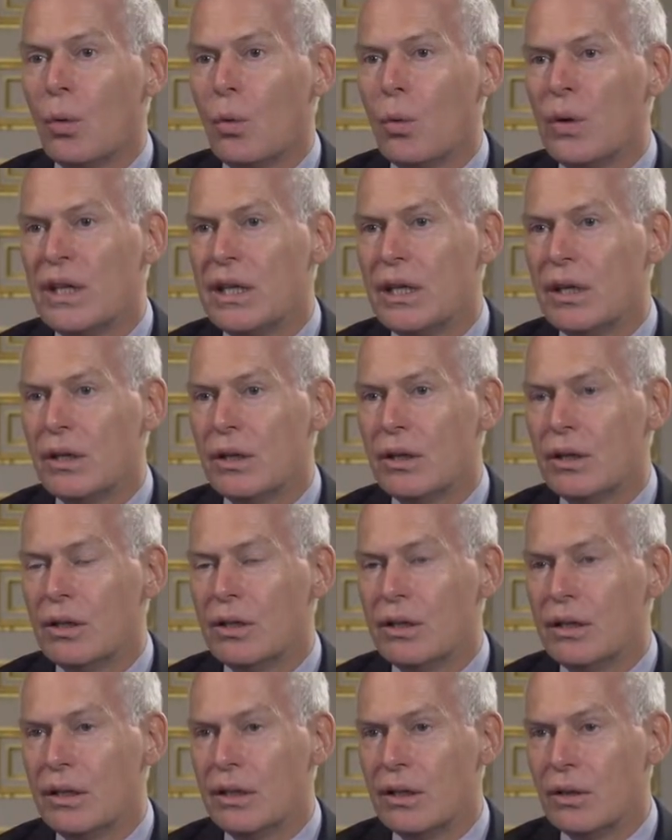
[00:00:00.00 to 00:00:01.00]
We
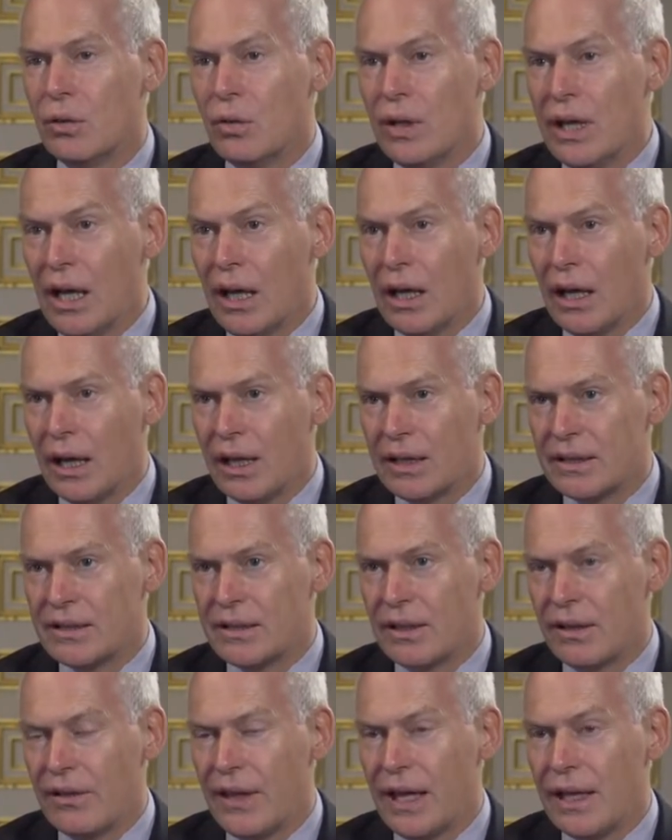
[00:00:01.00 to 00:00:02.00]

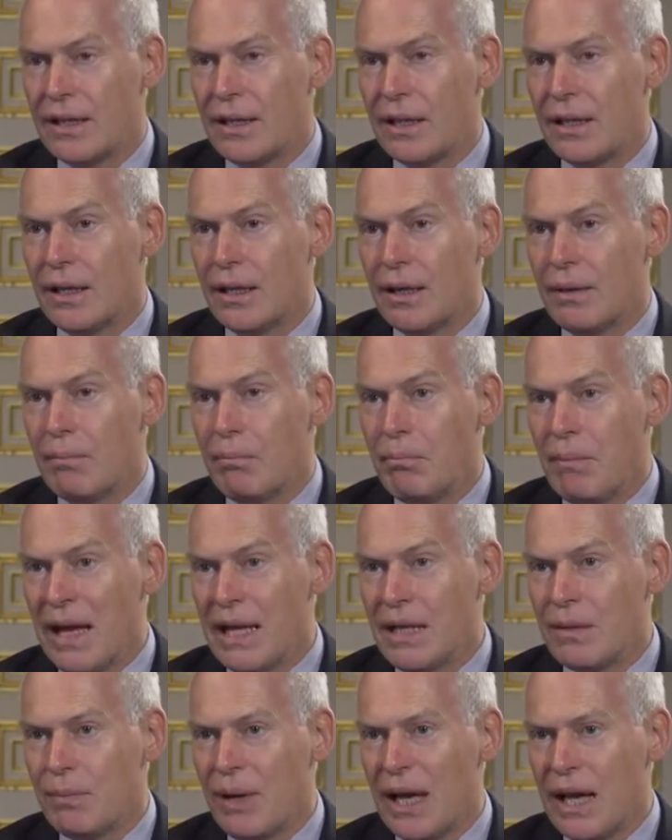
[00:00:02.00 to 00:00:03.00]
realize that
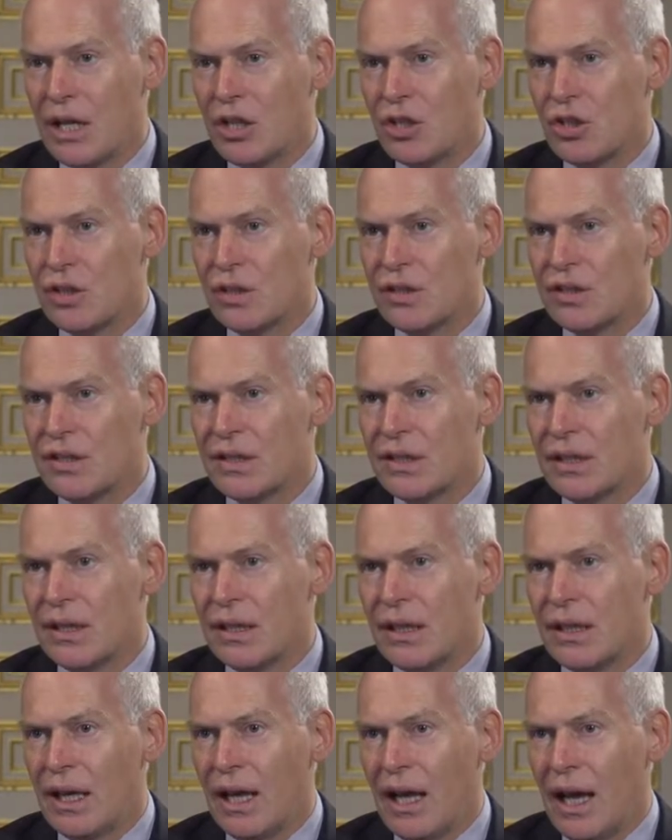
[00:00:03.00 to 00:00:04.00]
many patients
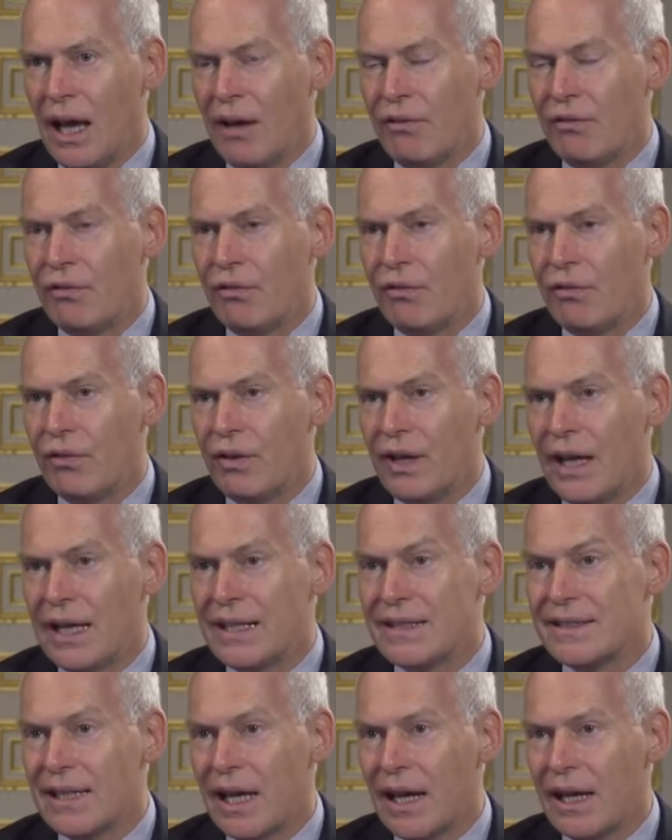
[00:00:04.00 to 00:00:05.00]
have
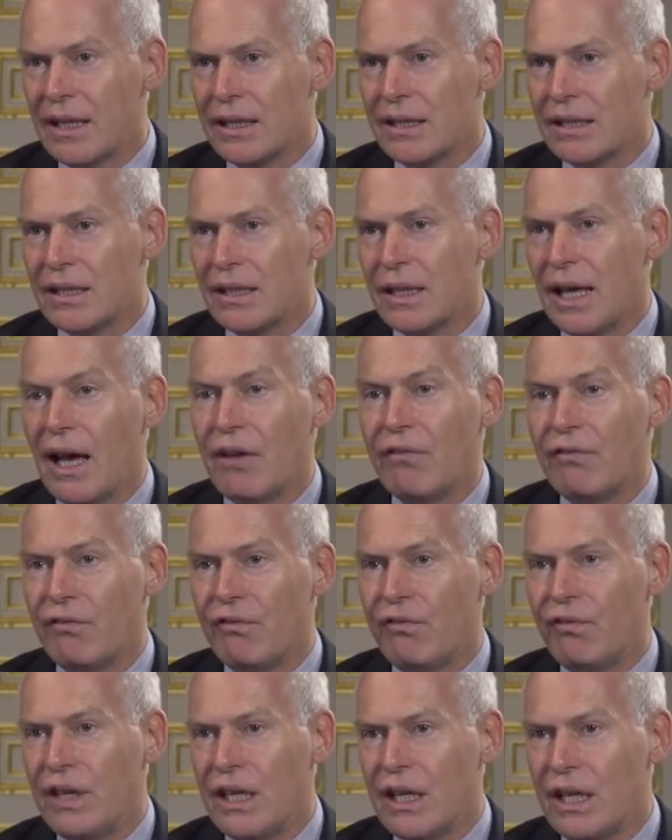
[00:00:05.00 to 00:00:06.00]
anxiety, have
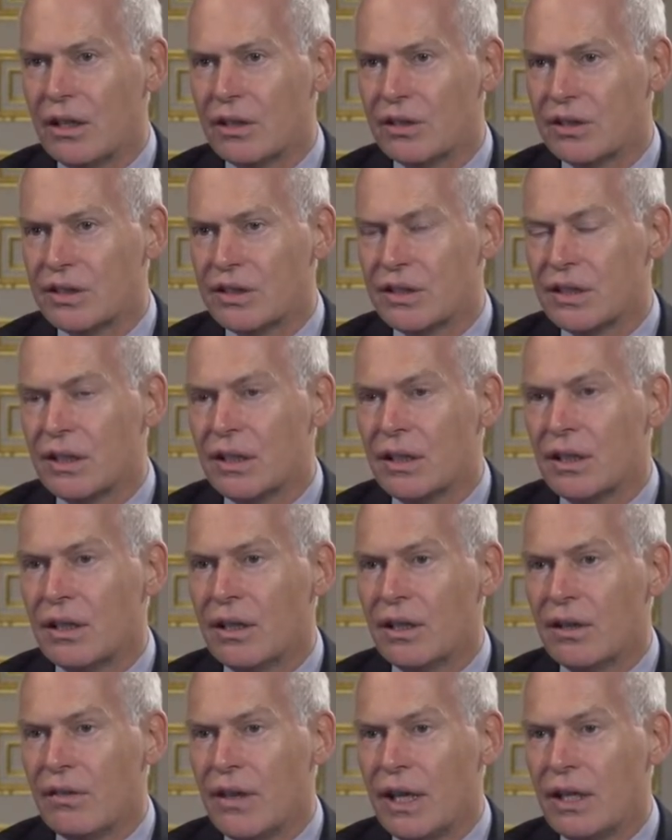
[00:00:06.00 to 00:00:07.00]
fears.
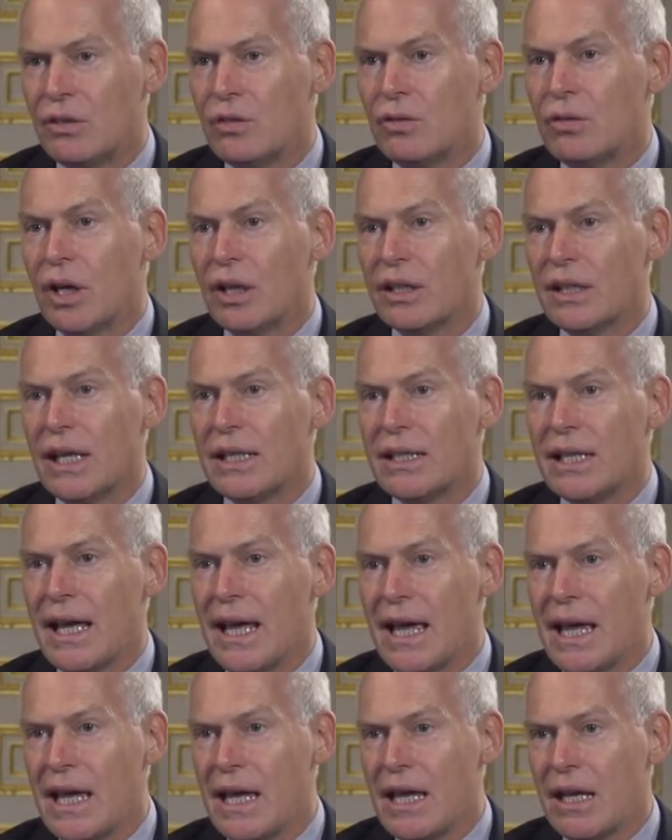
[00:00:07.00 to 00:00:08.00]
They do not
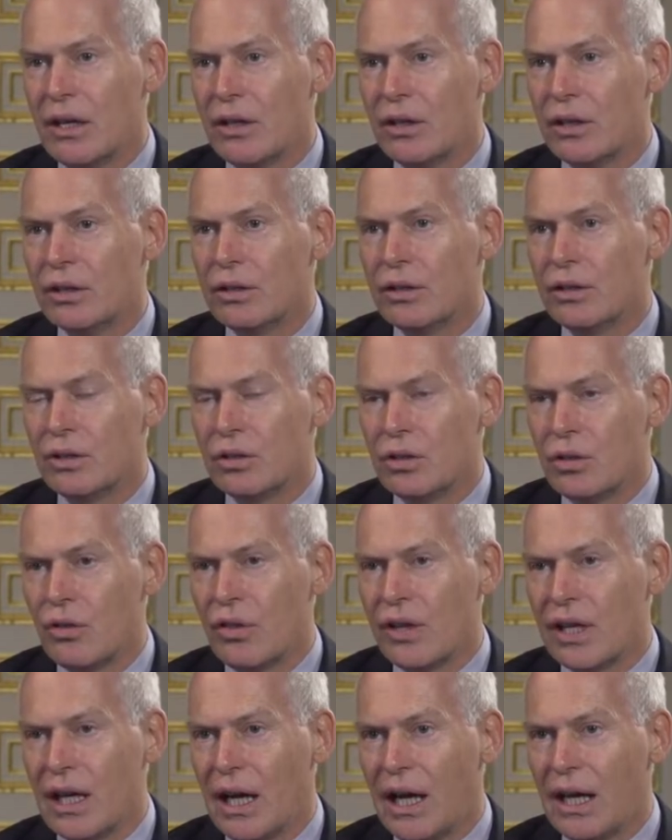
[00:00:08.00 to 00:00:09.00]
adhere to
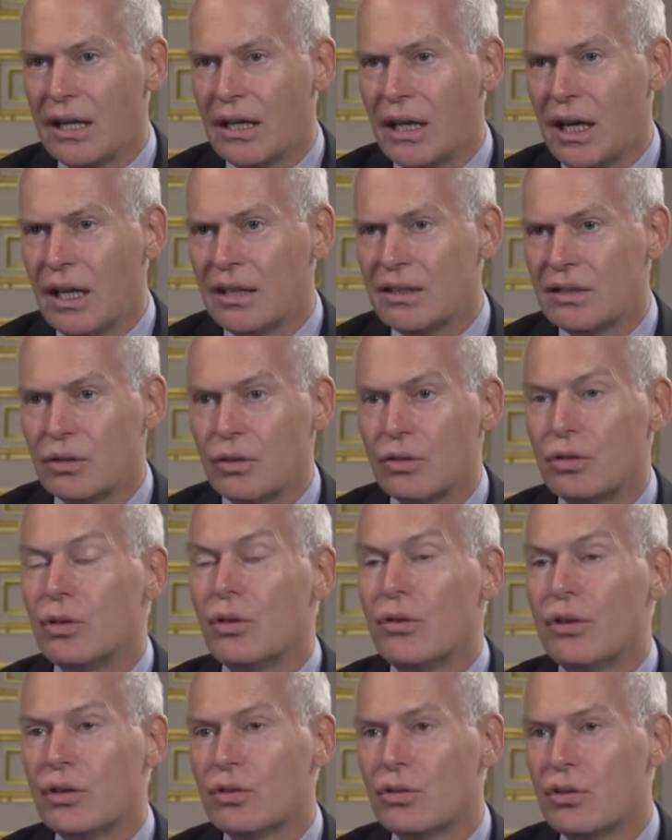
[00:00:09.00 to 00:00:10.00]
the guidelines,
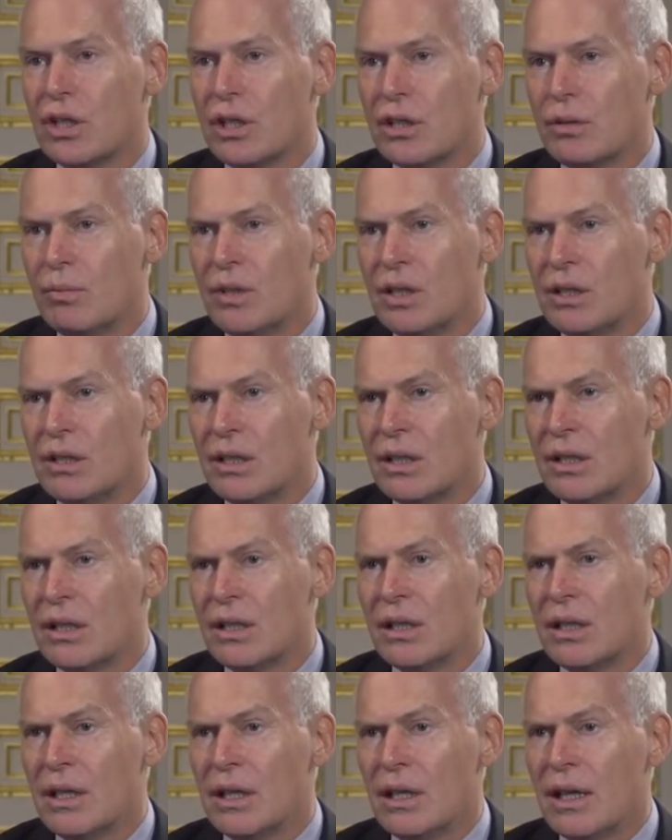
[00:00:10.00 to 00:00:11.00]
to the treatment,
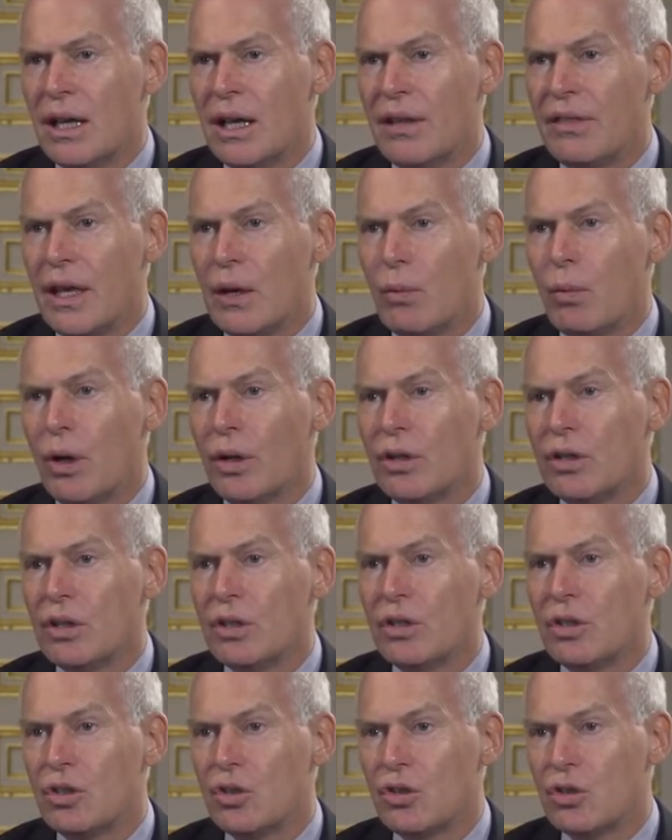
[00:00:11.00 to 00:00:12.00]
and they want
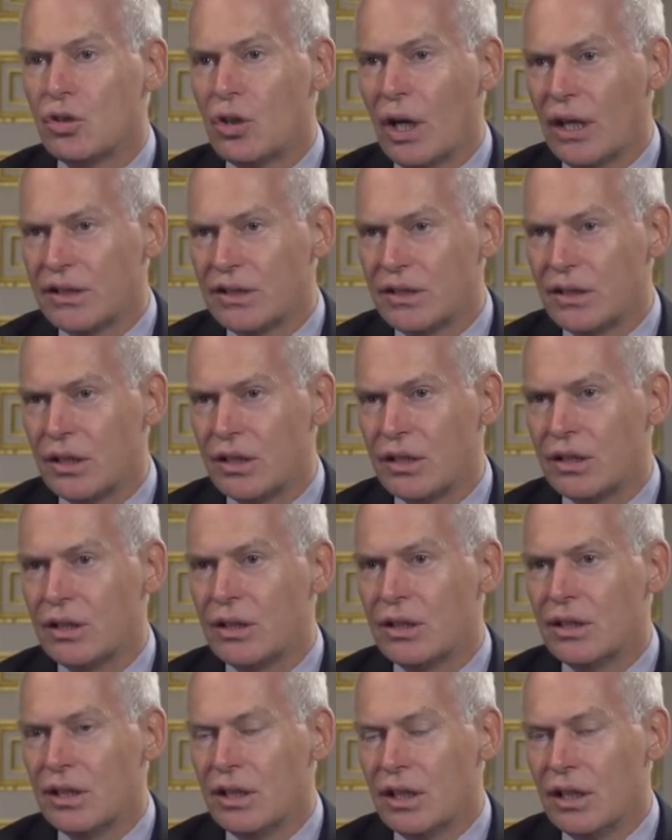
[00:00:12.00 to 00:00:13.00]
trusted
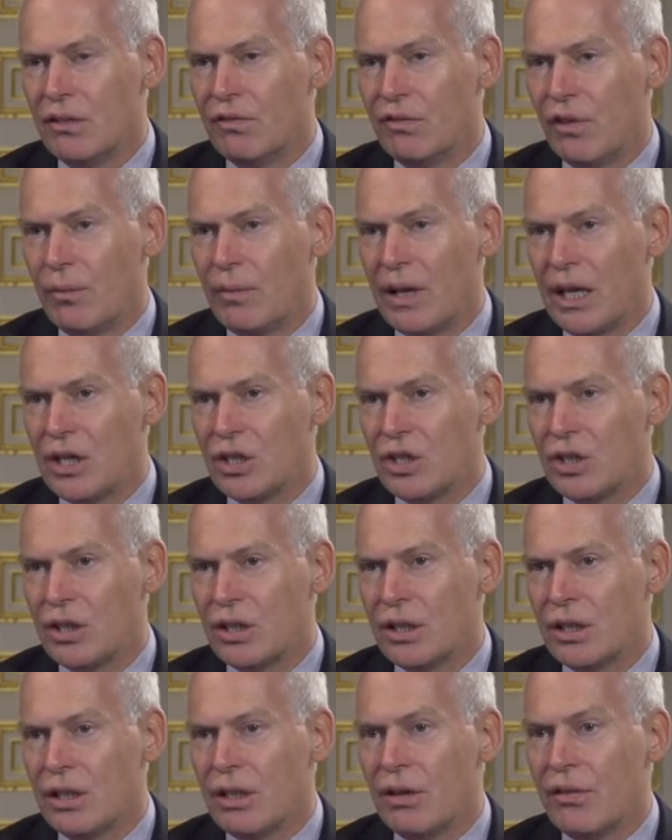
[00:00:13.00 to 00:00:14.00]
information.
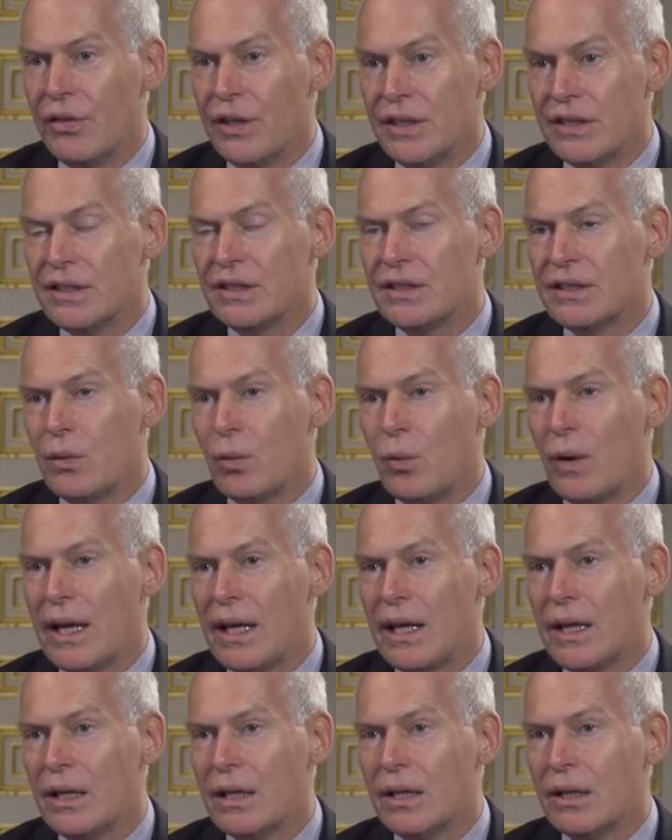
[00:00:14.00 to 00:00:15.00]
This is a
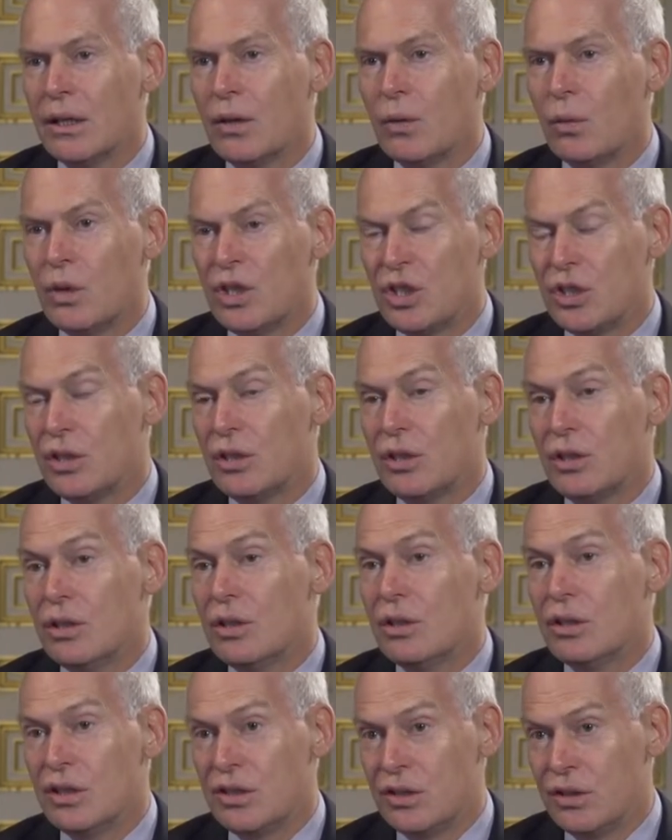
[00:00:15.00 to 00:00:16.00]
way which
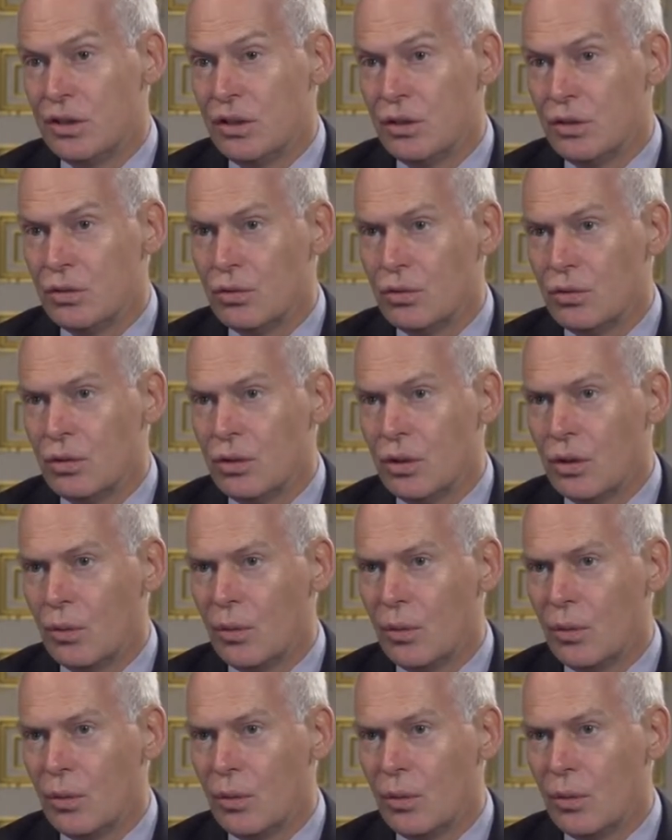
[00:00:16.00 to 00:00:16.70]
is new.